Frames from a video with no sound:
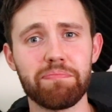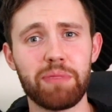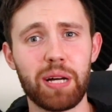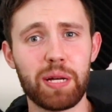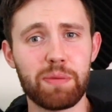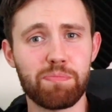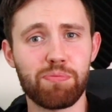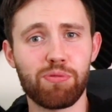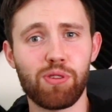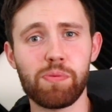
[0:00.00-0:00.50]

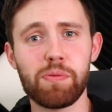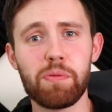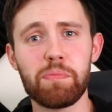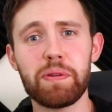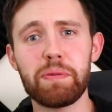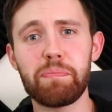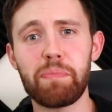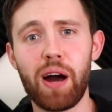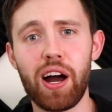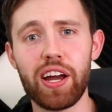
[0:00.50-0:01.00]
I'd
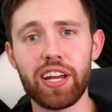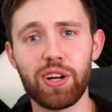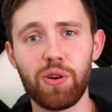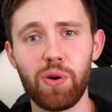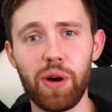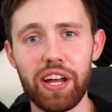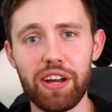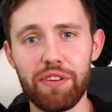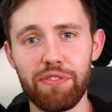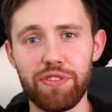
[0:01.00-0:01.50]
probably buy
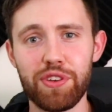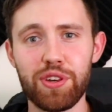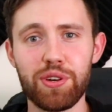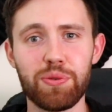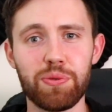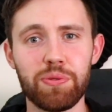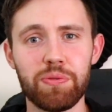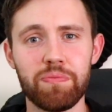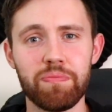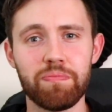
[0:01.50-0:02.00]
quite a
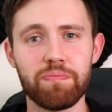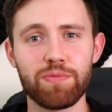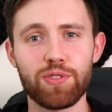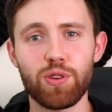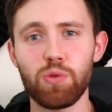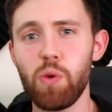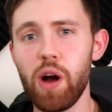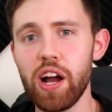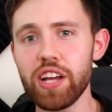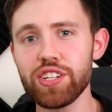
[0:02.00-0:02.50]
few. So
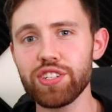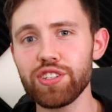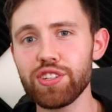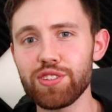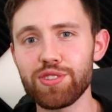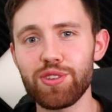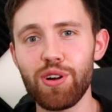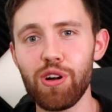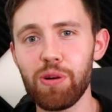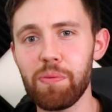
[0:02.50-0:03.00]
why should the
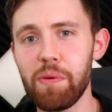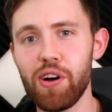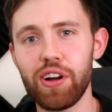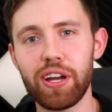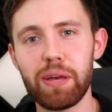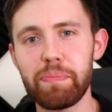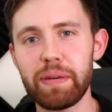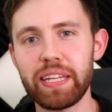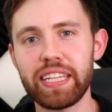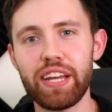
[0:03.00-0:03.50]
stock
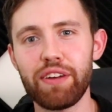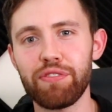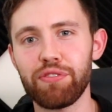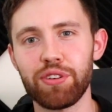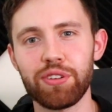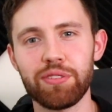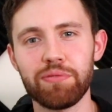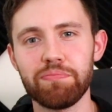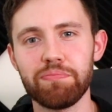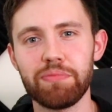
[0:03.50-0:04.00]
market be
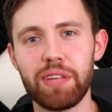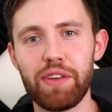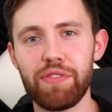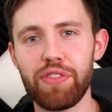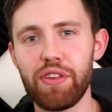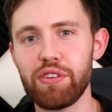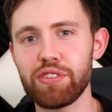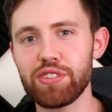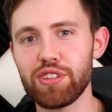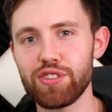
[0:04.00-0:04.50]
different? If
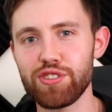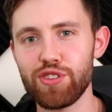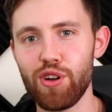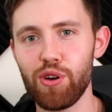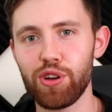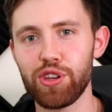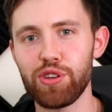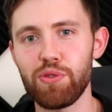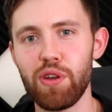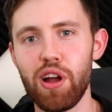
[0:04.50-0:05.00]
there is a
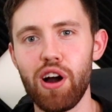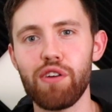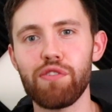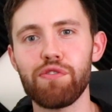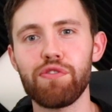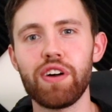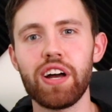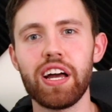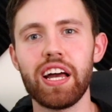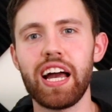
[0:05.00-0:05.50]
stock you
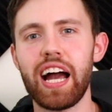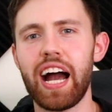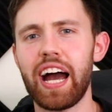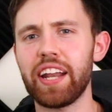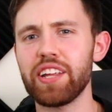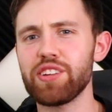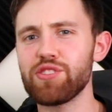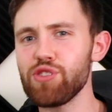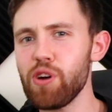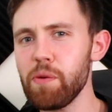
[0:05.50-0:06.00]
love and
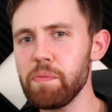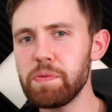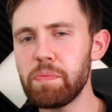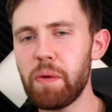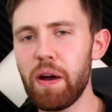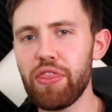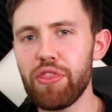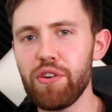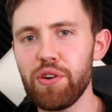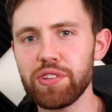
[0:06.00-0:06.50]
it drops
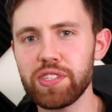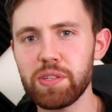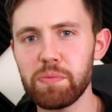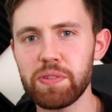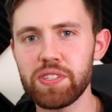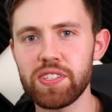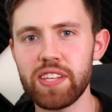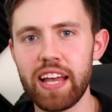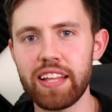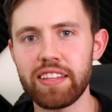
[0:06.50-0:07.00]
by
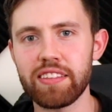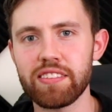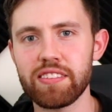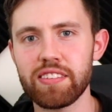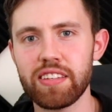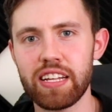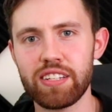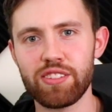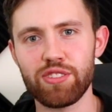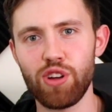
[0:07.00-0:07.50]
30%,
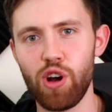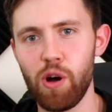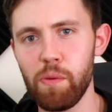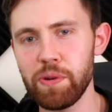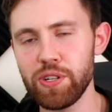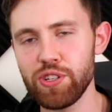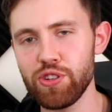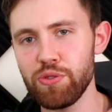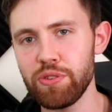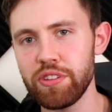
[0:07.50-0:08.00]
it's an
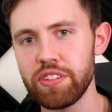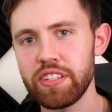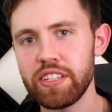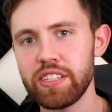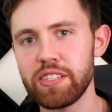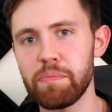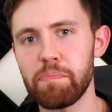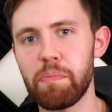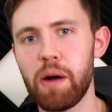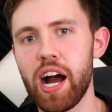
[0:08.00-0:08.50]
opportunity
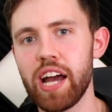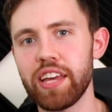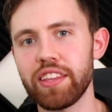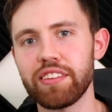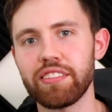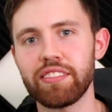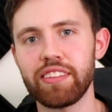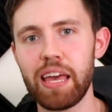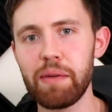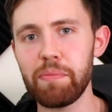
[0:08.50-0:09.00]
to buy the
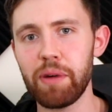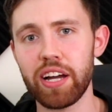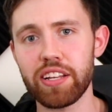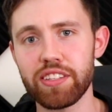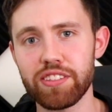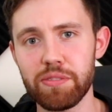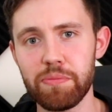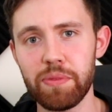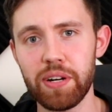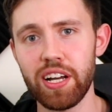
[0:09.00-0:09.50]
same
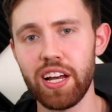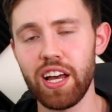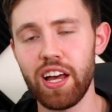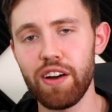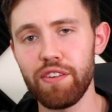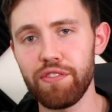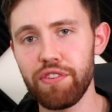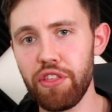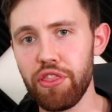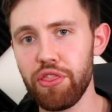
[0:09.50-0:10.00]
item
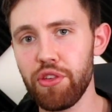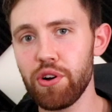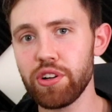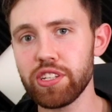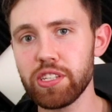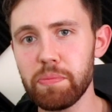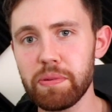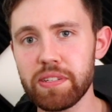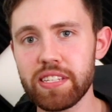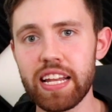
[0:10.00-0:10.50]
for
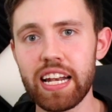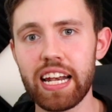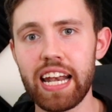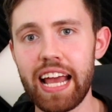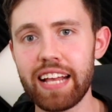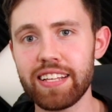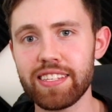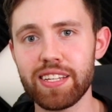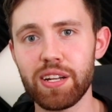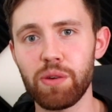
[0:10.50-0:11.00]
30%
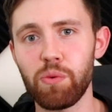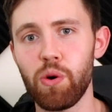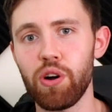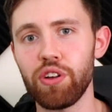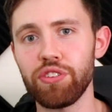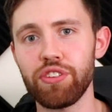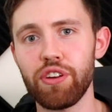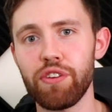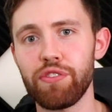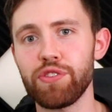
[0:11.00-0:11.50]
less than it
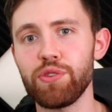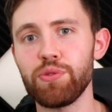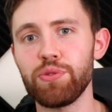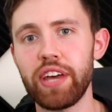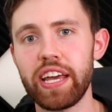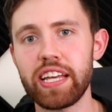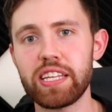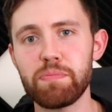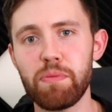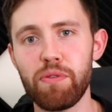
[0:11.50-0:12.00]
was a few
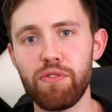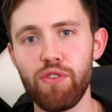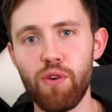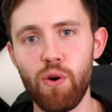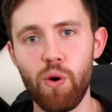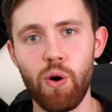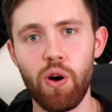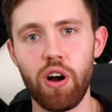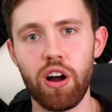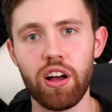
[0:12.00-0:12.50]
days
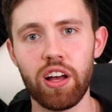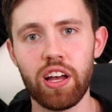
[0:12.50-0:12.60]
before.